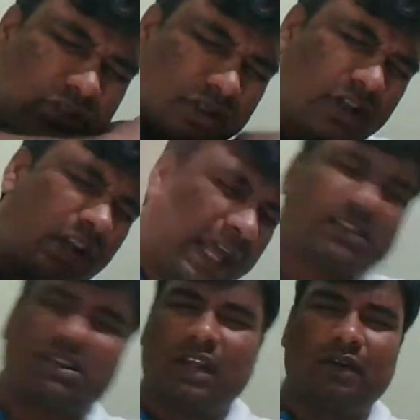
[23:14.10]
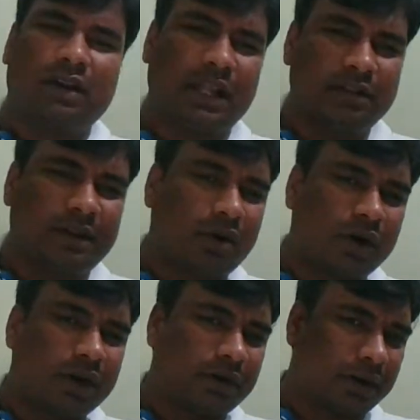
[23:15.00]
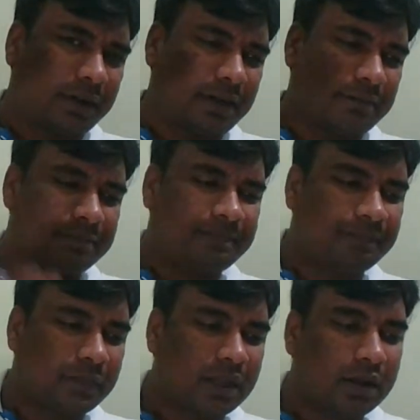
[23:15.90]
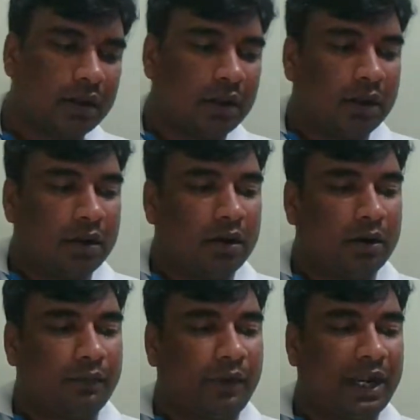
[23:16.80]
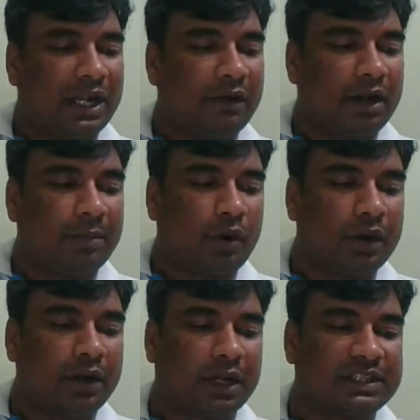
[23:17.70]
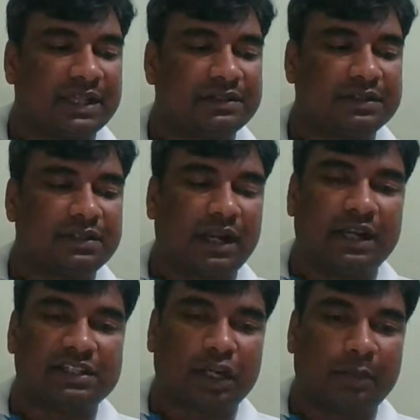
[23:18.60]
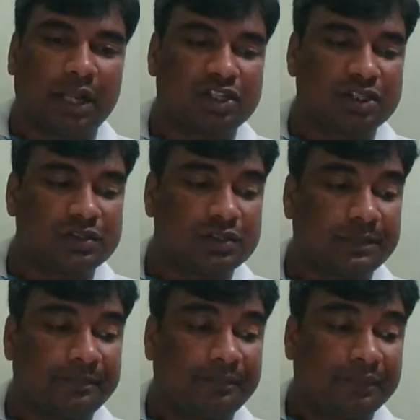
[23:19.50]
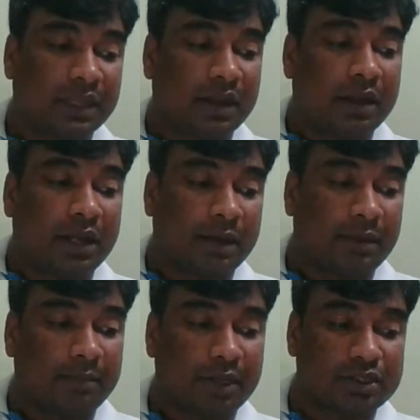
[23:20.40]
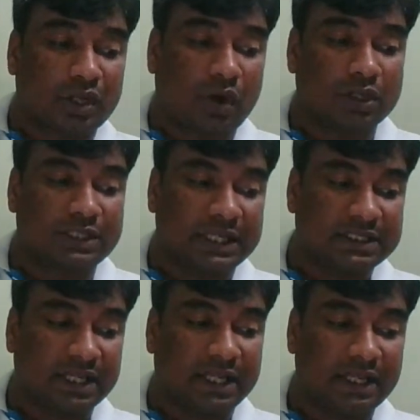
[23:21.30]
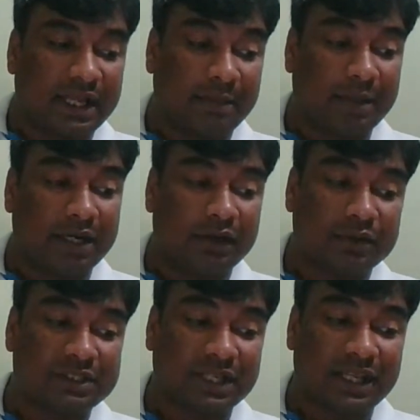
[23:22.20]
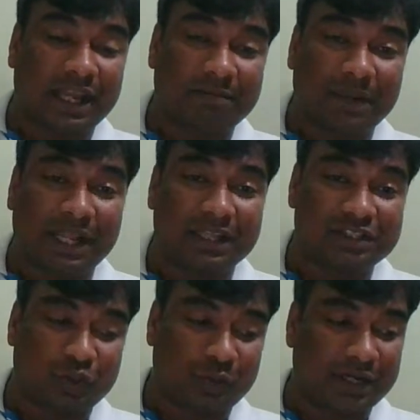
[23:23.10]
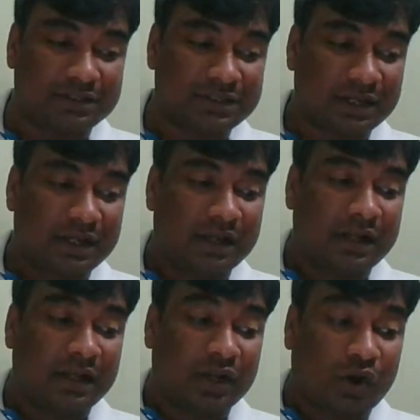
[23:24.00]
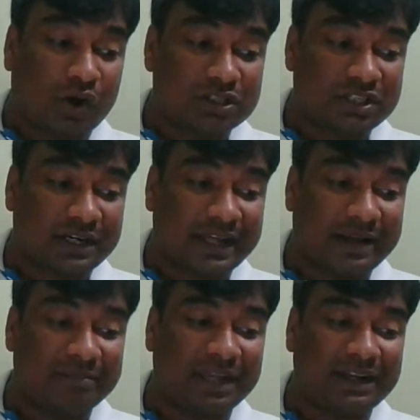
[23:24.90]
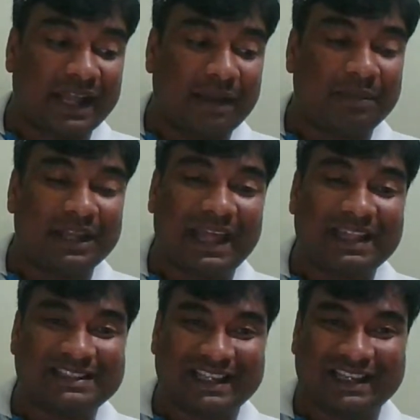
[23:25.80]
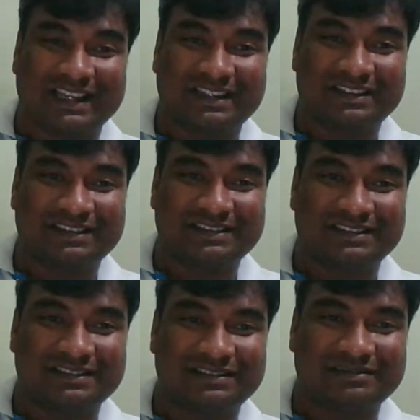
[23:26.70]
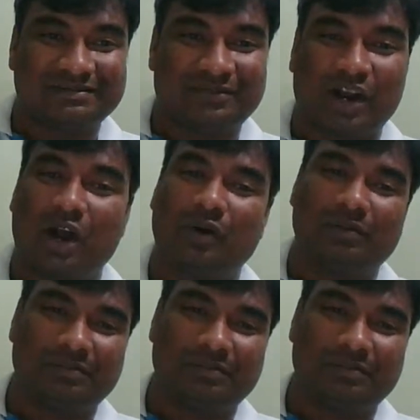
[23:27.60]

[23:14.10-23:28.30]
next level in their auditory ear. Well-developed auditory senses and discriminations. Remember songs easily, ability to sing and play instruments, constant humming, tapping, and singing. Wow.